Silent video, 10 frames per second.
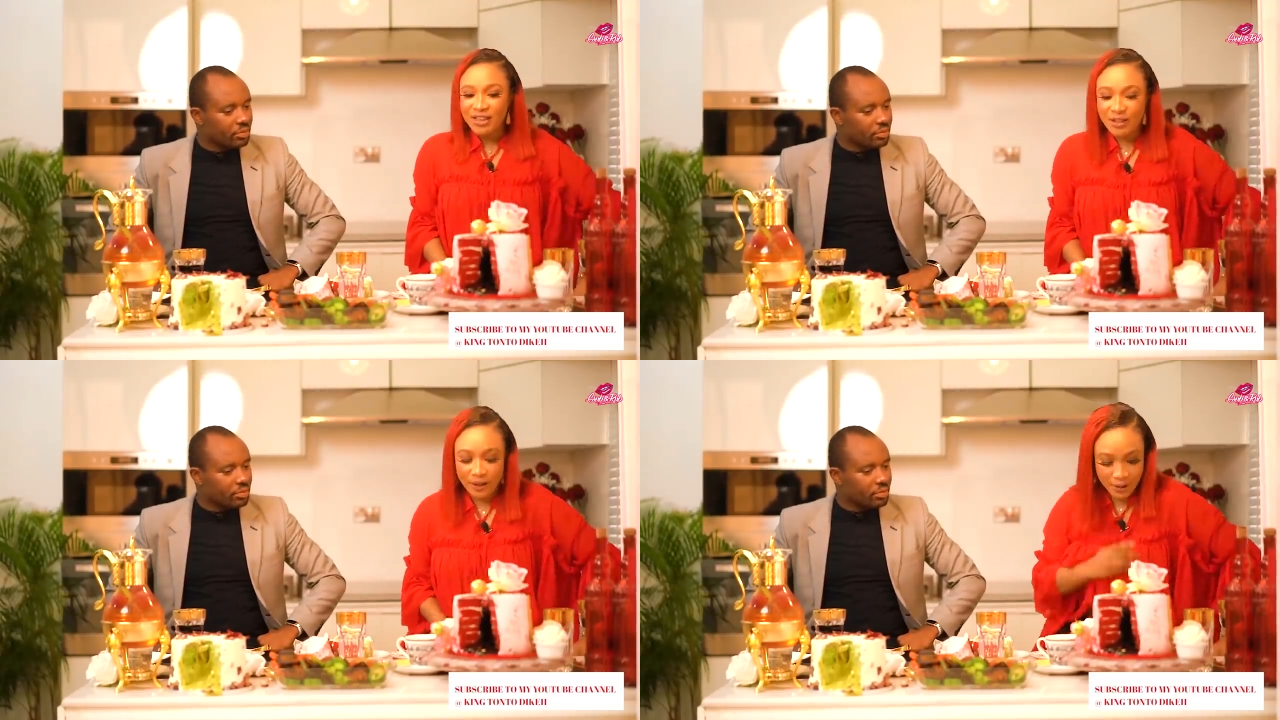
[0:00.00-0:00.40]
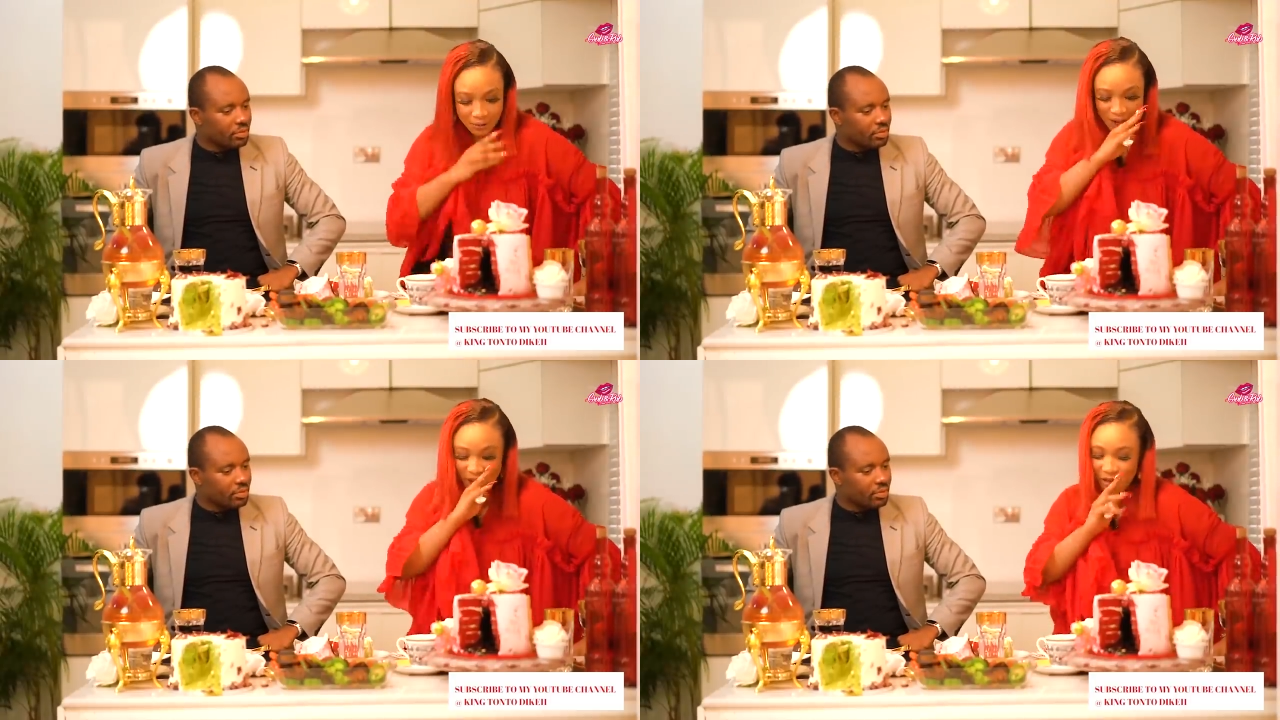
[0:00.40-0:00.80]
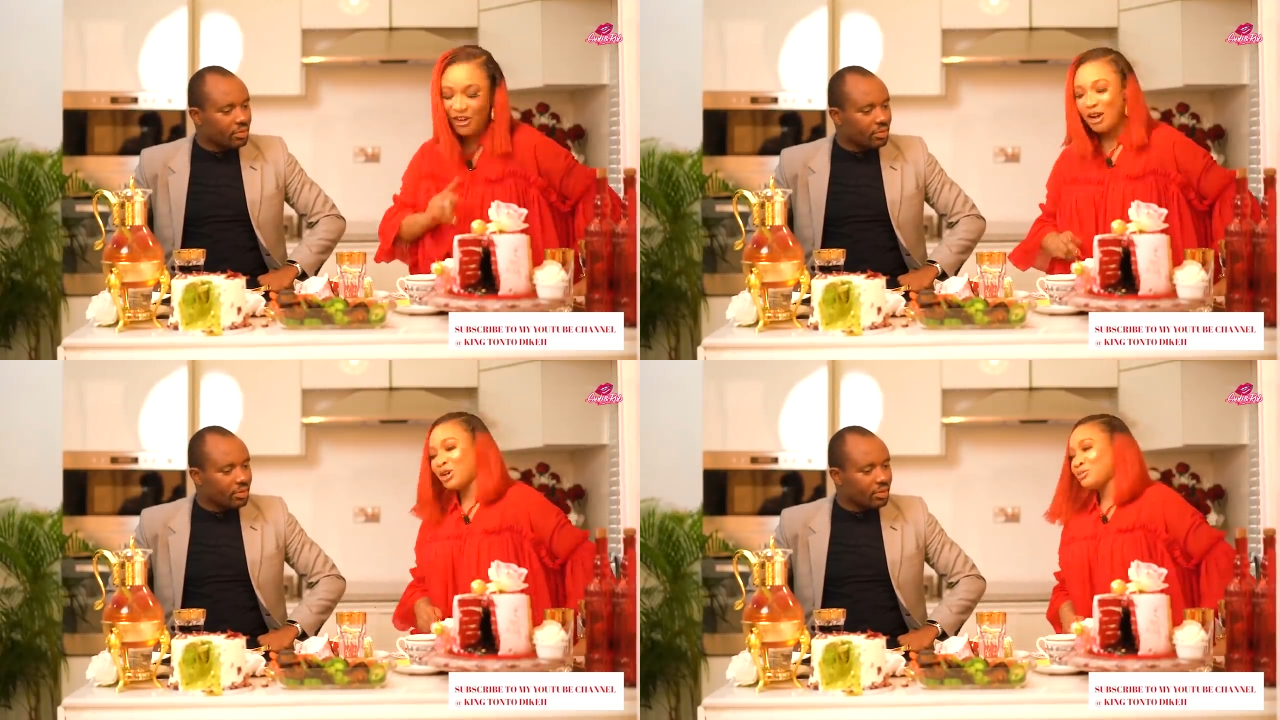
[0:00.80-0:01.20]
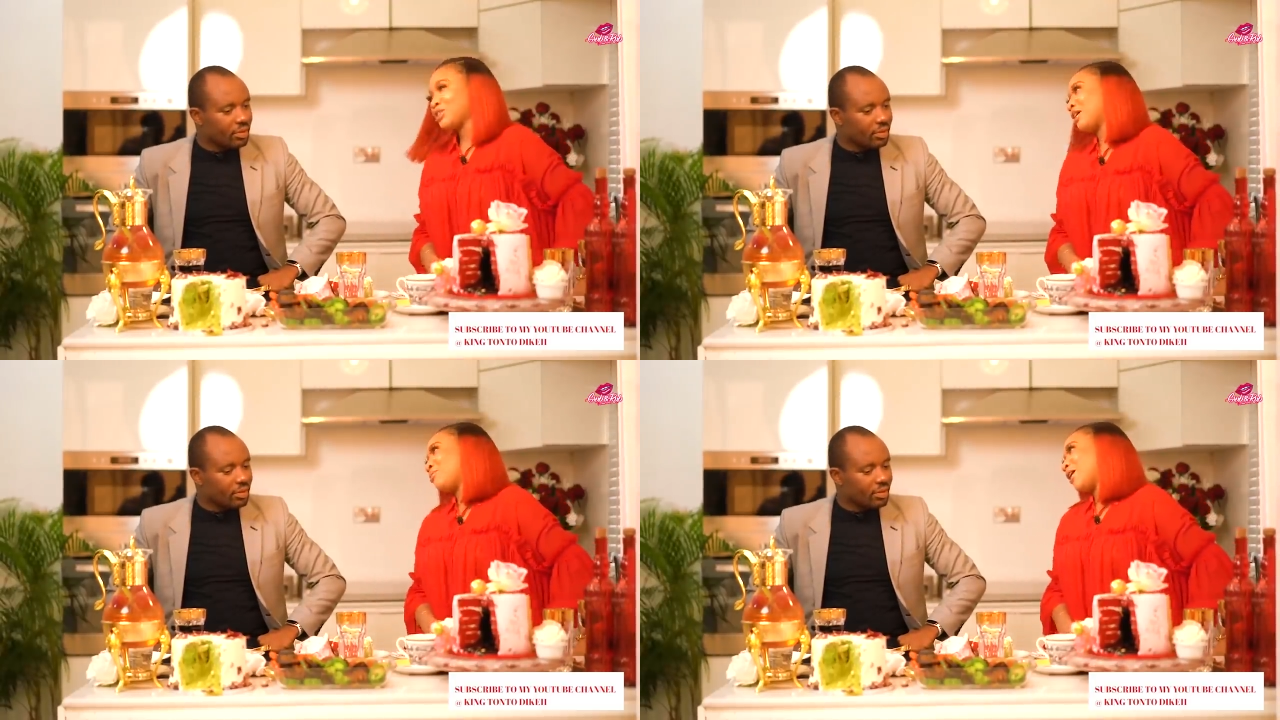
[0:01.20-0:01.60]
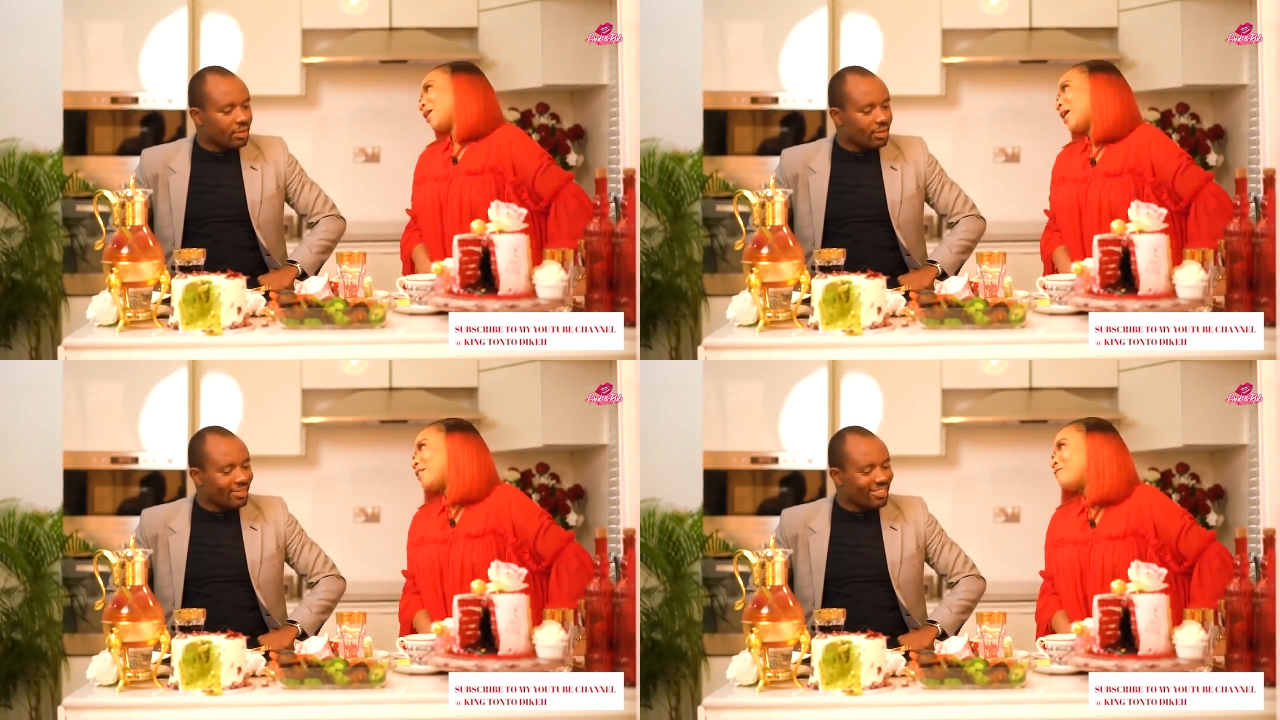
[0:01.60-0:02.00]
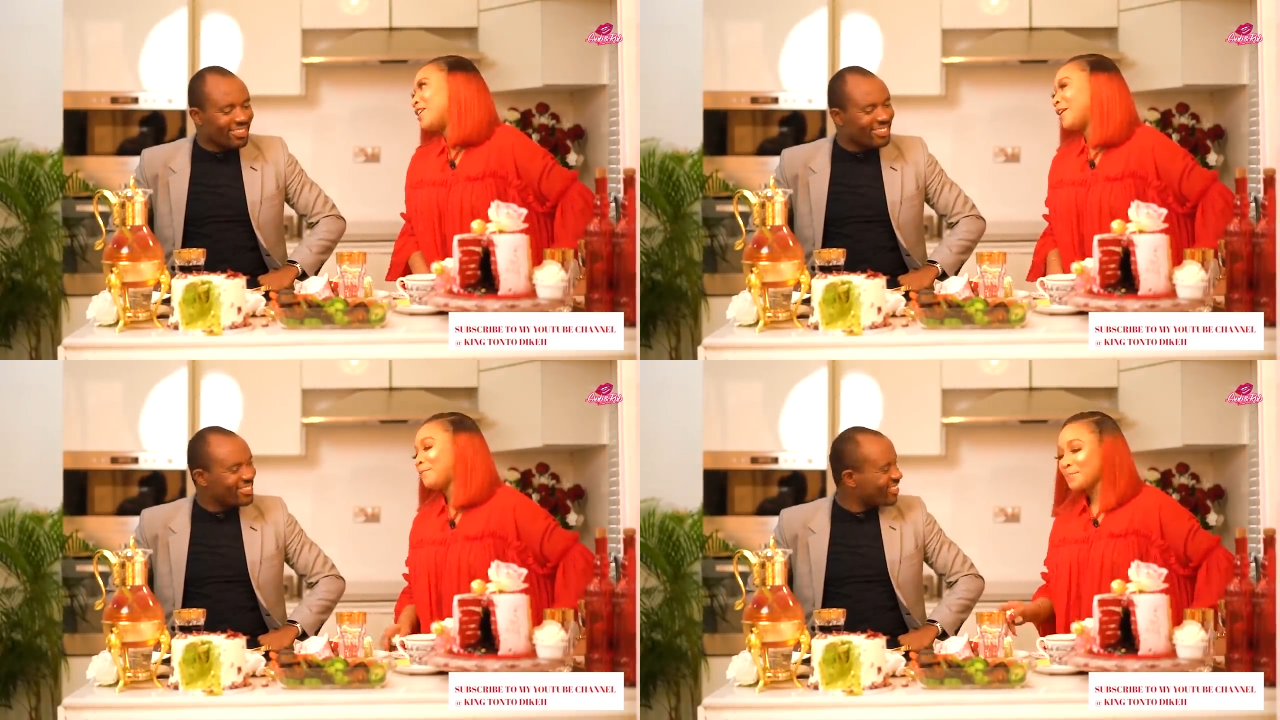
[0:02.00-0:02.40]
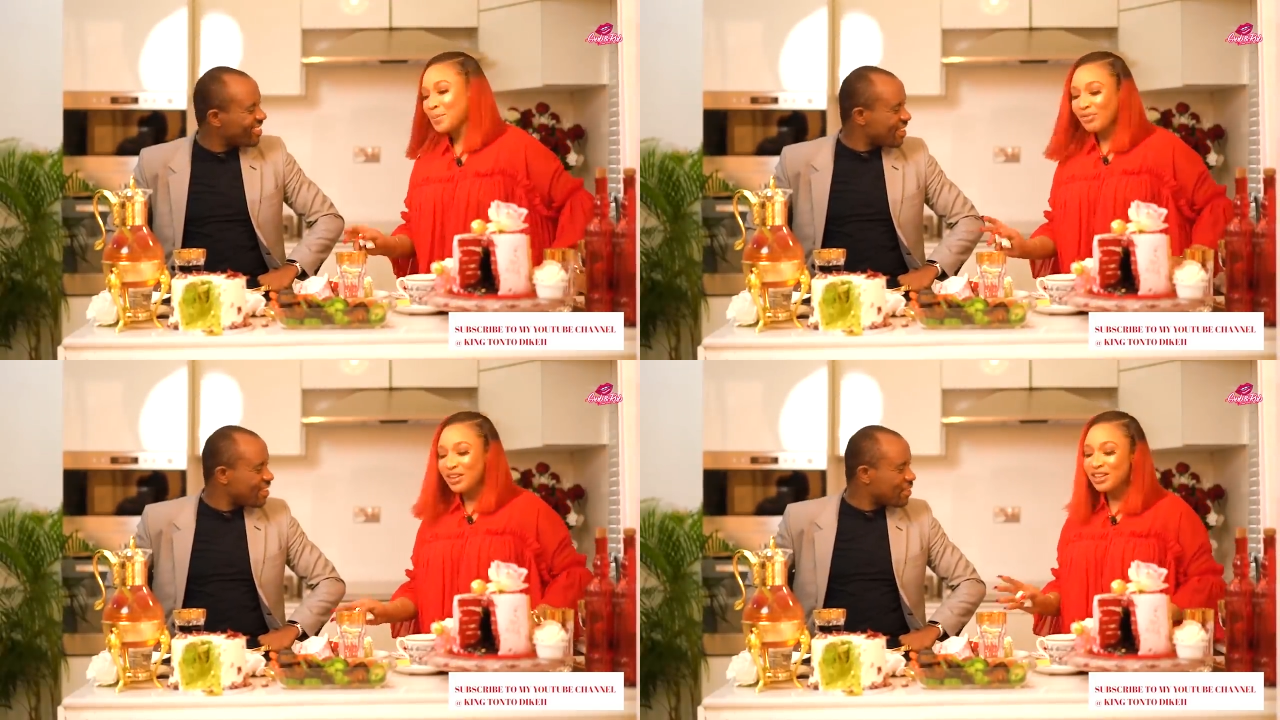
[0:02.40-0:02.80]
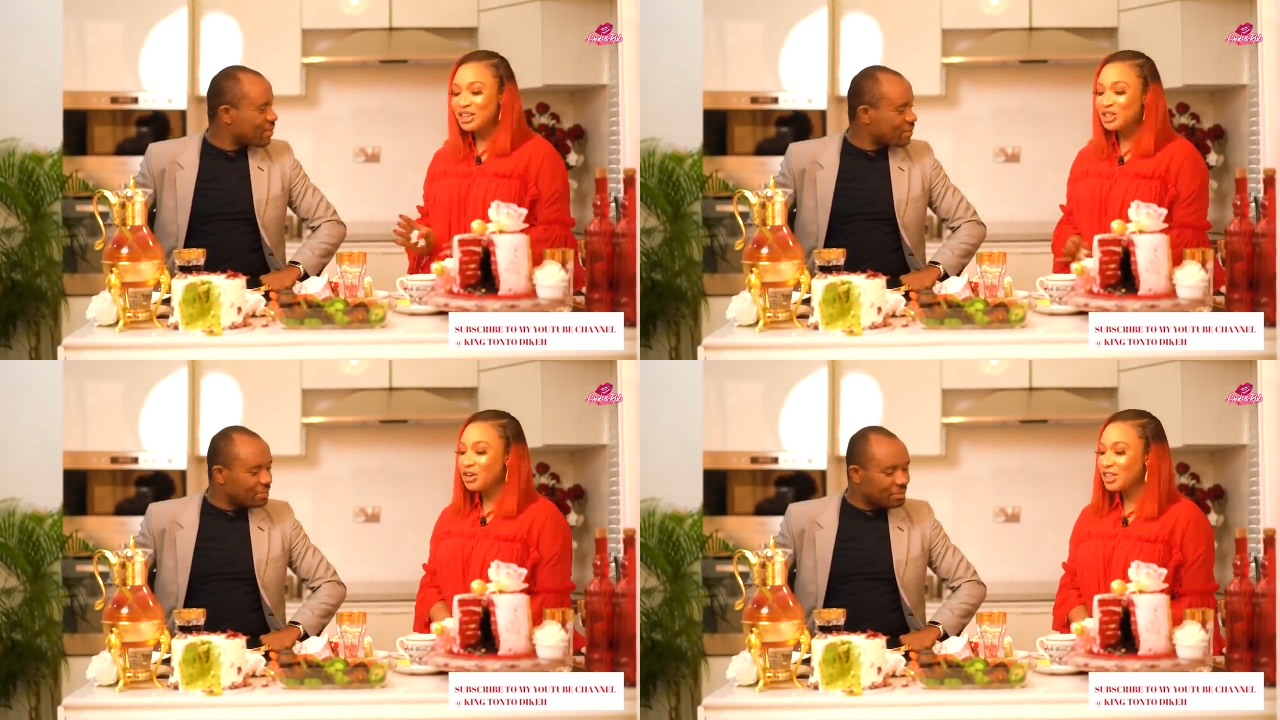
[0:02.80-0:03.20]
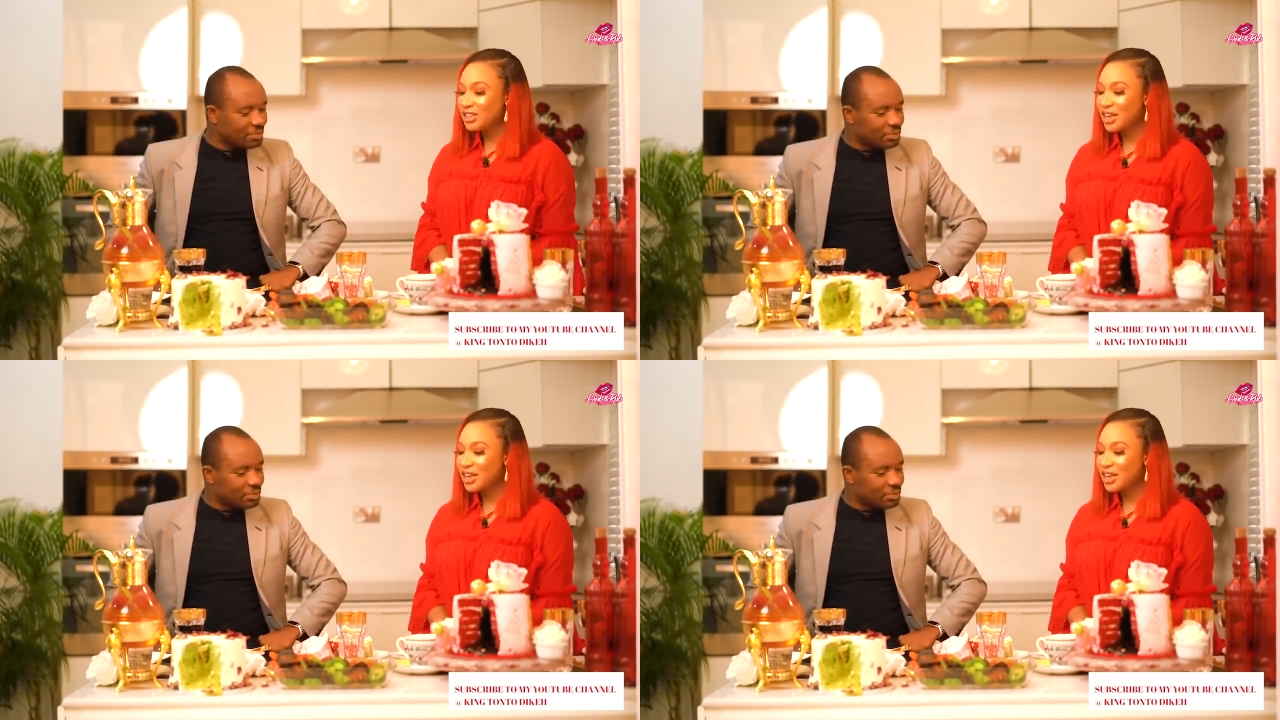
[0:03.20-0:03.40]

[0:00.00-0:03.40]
Speaker 1: thank you very much, Mr. Ebuka. I really did enjoy this